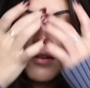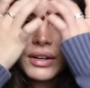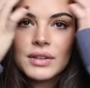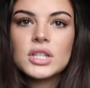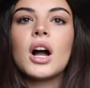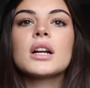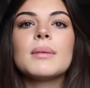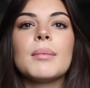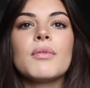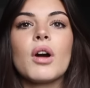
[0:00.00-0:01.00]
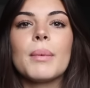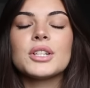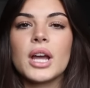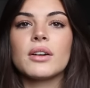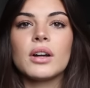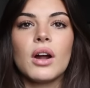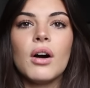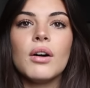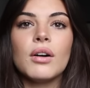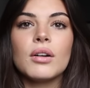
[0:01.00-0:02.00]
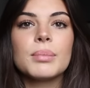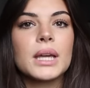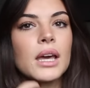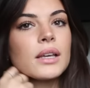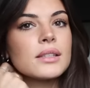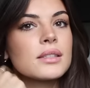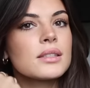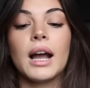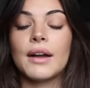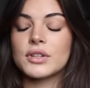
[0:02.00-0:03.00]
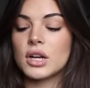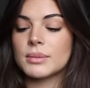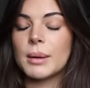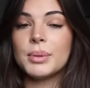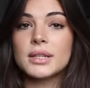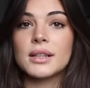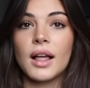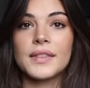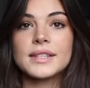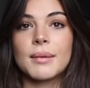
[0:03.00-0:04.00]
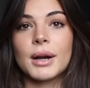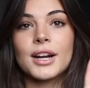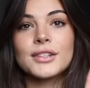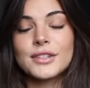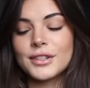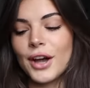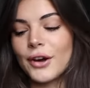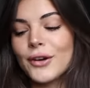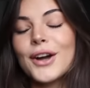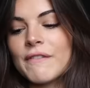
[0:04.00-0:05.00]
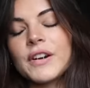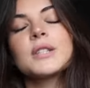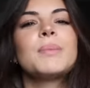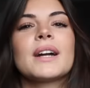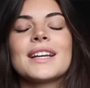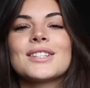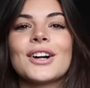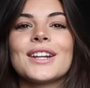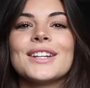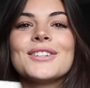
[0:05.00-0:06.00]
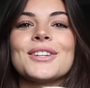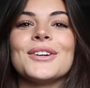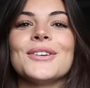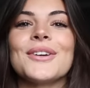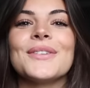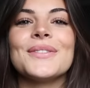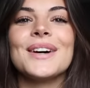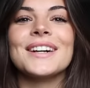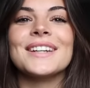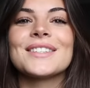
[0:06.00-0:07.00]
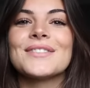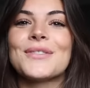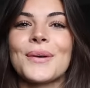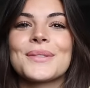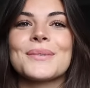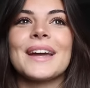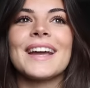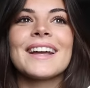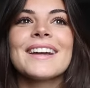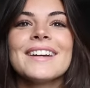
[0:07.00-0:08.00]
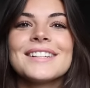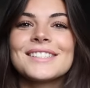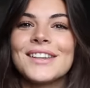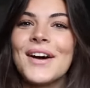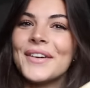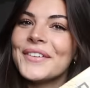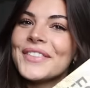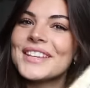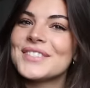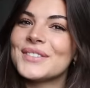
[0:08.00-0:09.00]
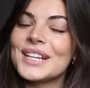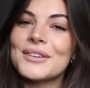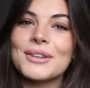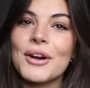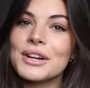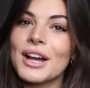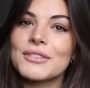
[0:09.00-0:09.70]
I haven't even talked about before on my channel at all because I haven't talked about books a lot this summer. So first book I started in June was Fourth Wing. So this video is already